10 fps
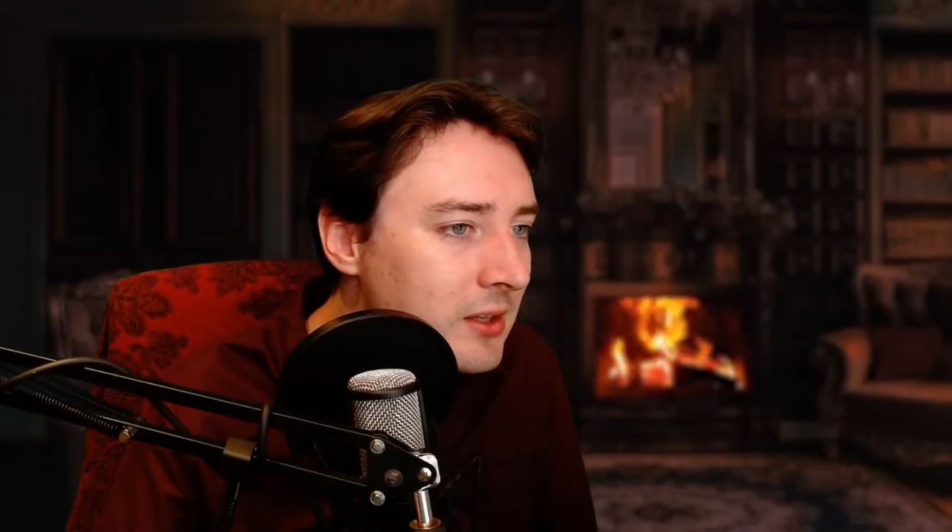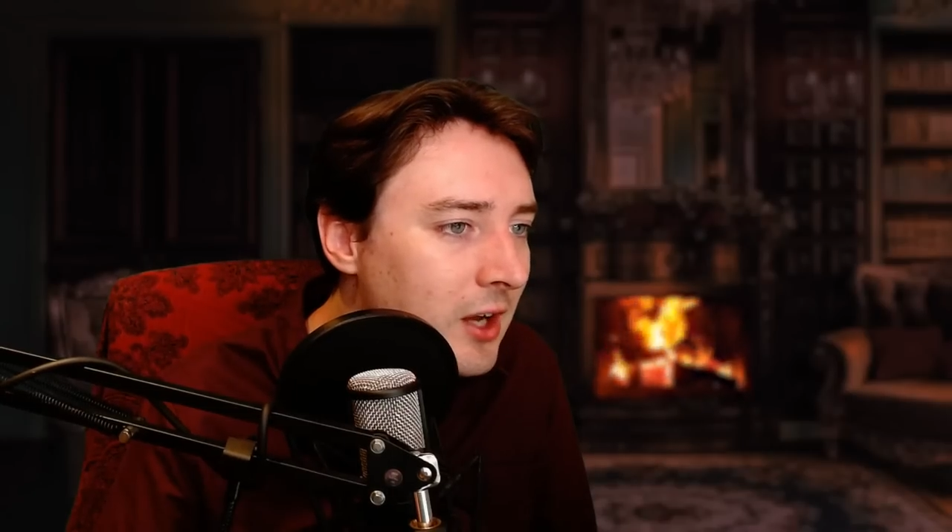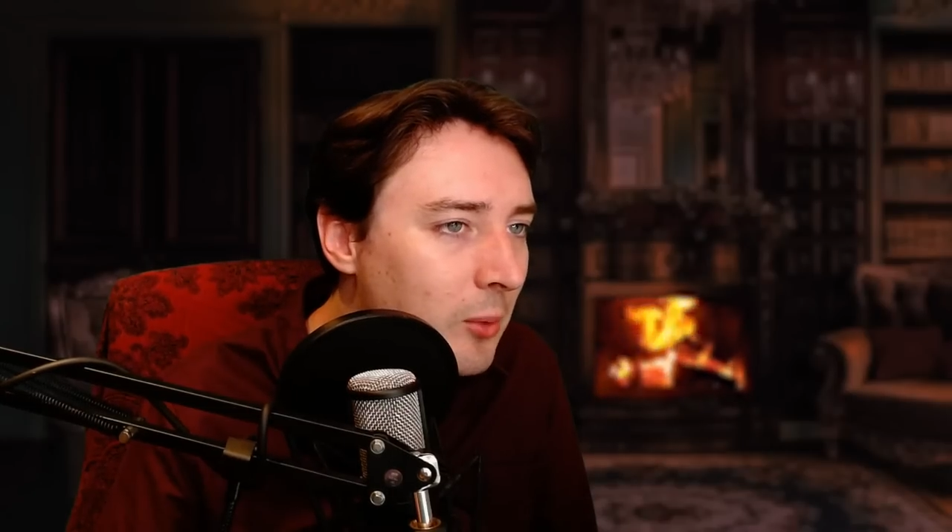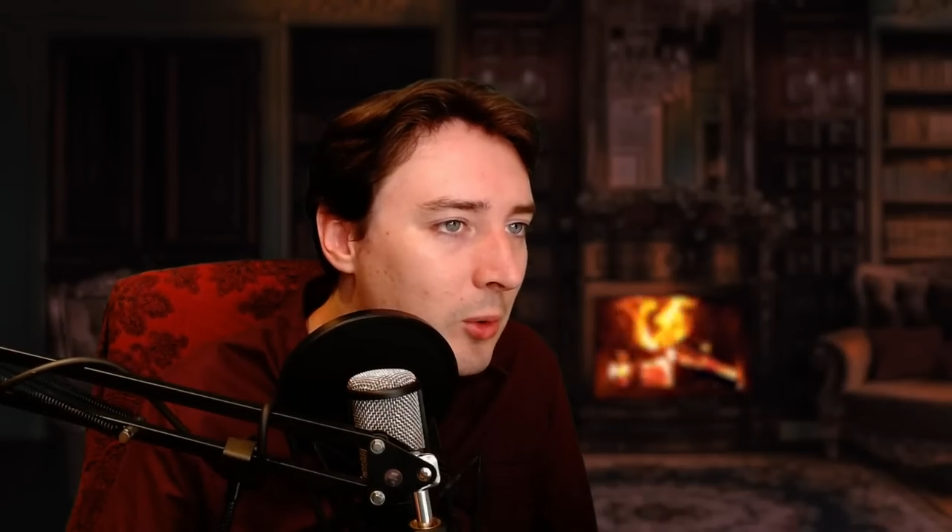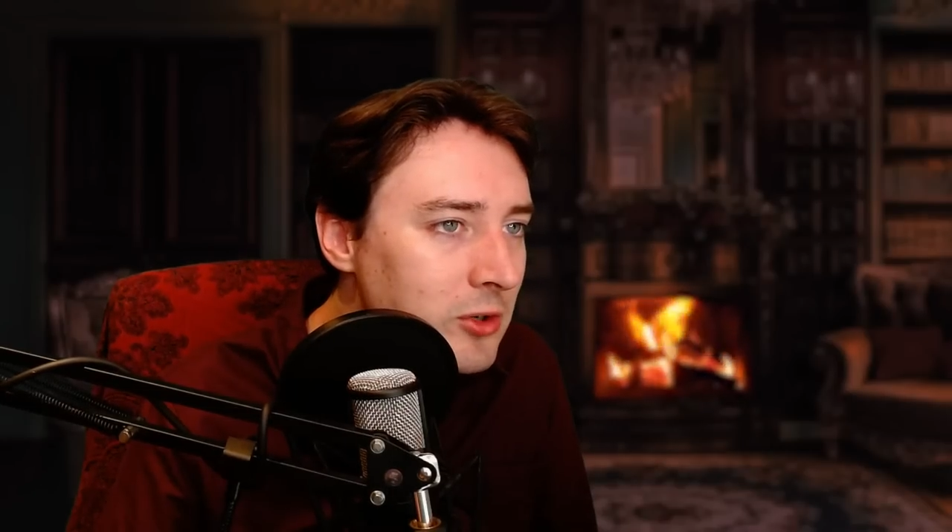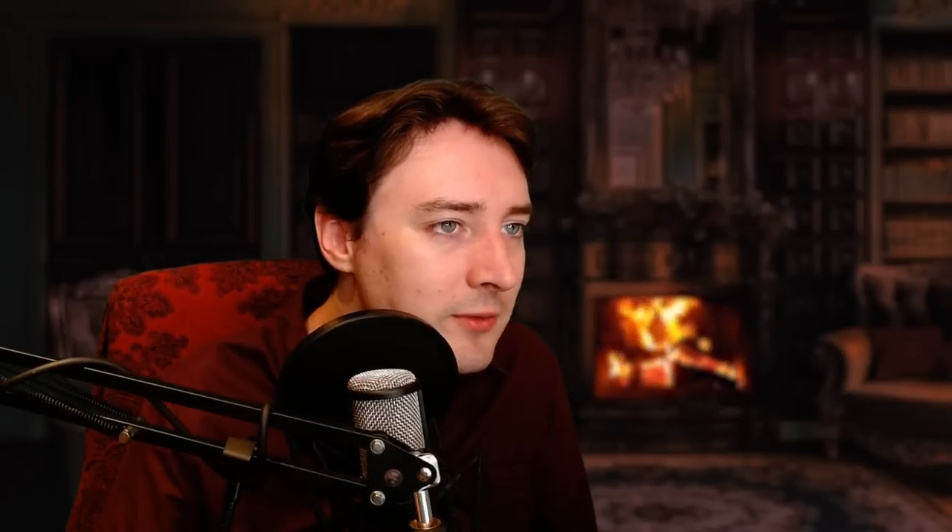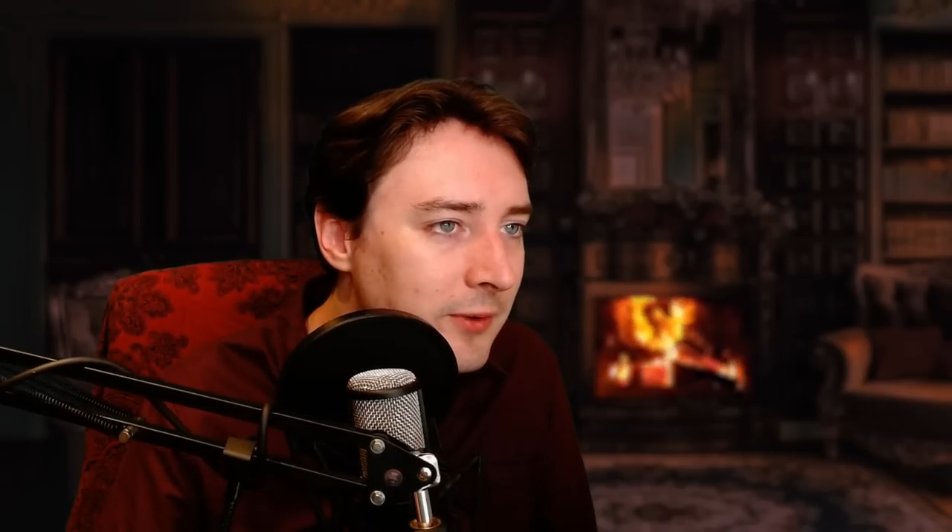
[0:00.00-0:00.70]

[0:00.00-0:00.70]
I wonder if